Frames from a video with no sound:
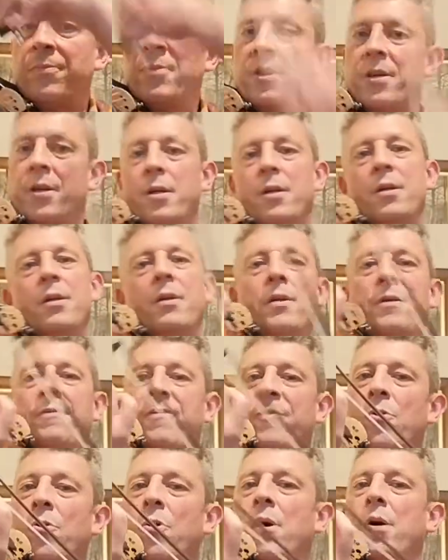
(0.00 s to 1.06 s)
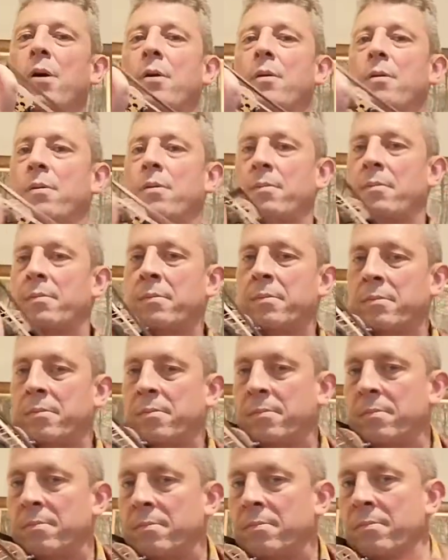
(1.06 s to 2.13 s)
3, 4.
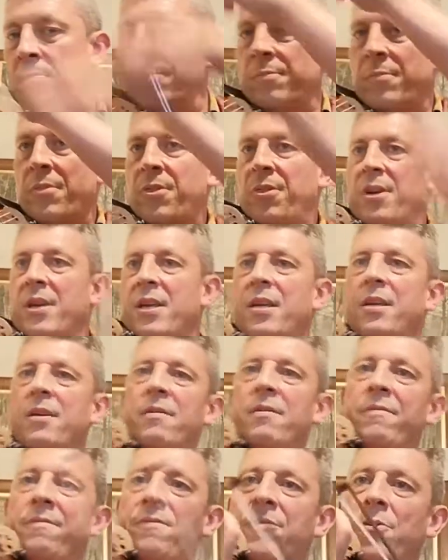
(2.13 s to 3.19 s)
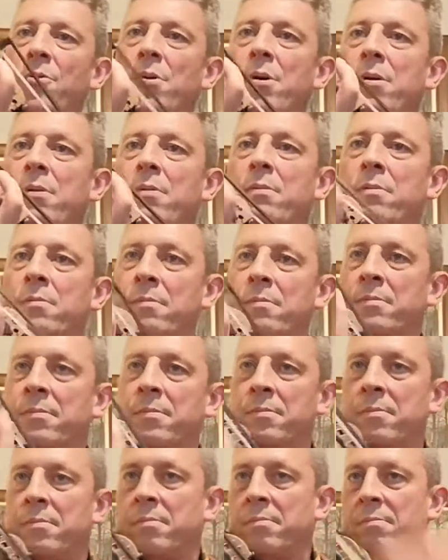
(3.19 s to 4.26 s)
3, 4.
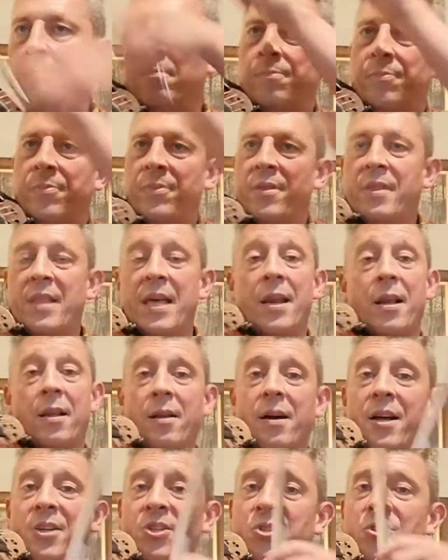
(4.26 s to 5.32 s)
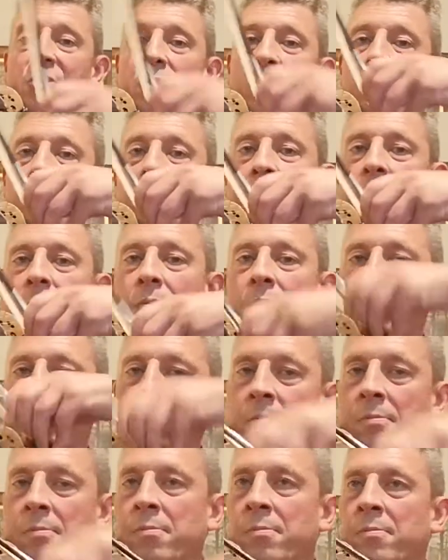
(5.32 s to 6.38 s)
Then the last two.
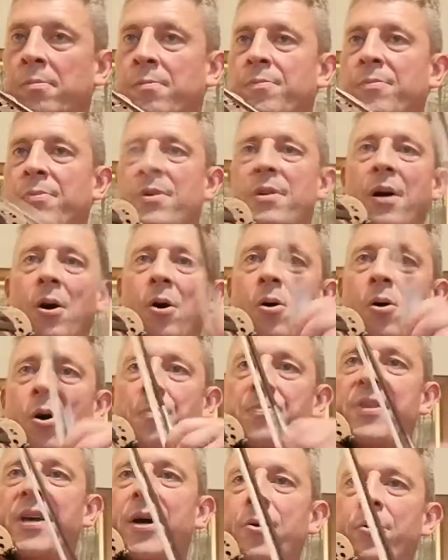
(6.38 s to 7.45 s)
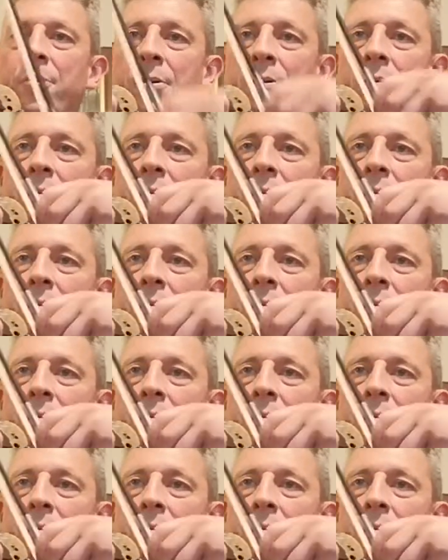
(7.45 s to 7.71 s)
Up, down.